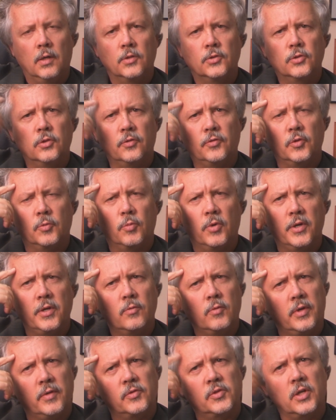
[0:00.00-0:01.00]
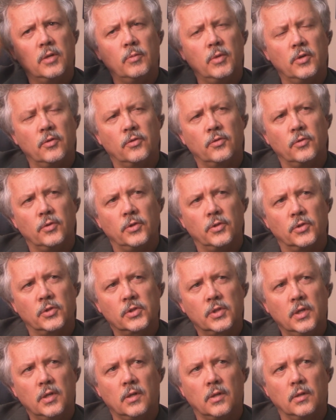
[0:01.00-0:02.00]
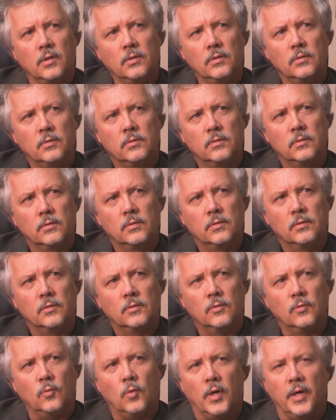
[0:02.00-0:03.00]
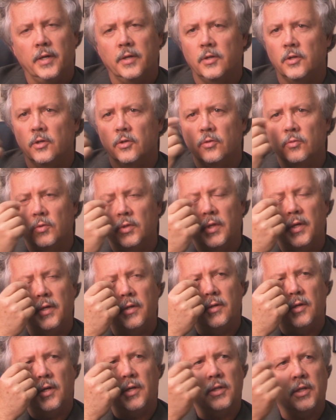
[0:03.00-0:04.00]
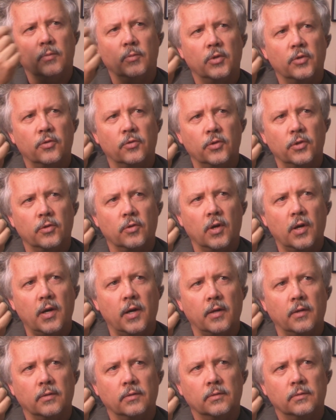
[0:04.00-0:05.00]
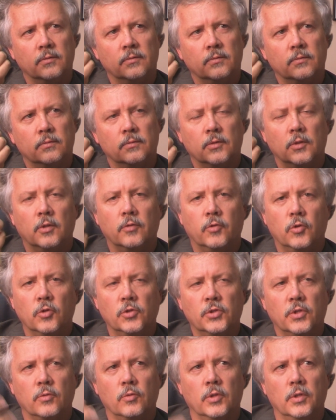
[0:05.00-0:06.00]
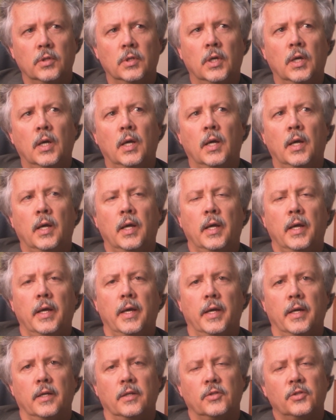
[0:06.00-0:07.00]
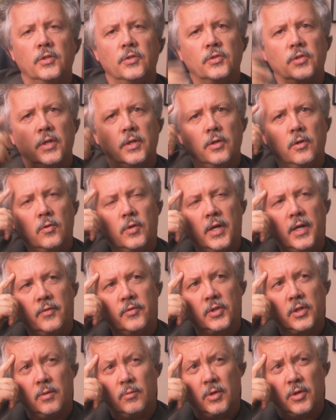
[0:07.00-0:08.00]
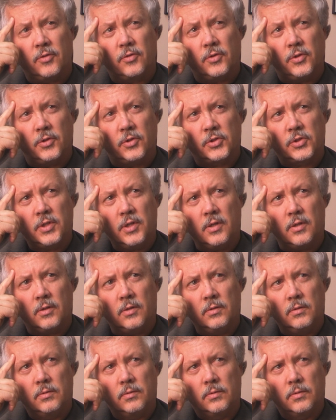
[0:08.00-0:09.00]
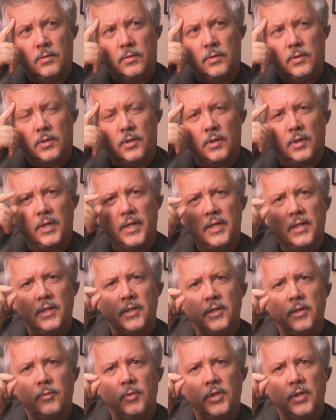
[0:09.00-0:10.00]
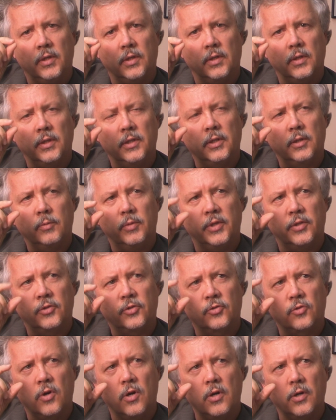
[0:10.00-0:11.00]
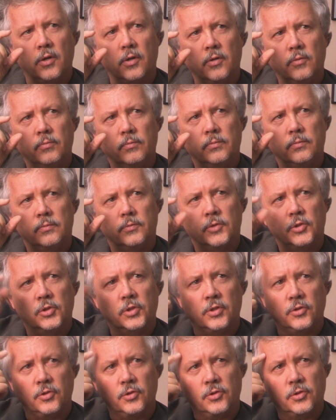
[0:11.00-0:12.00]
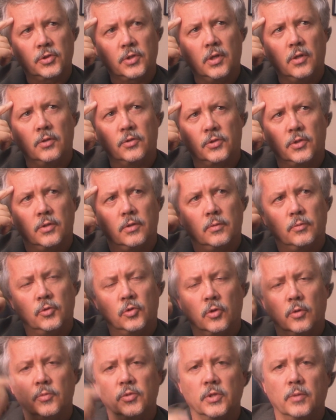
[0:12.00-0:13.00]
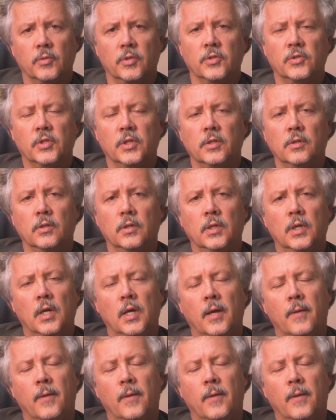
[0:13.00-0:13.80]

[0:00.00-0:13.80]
So if your brainwaves come out through your skull, why on earth would they not come out through your eye? Of course they would. And since they don't have to come out through your skull, they're likely to be a little bit stronger, just because your skull's going to absorb some of the signal.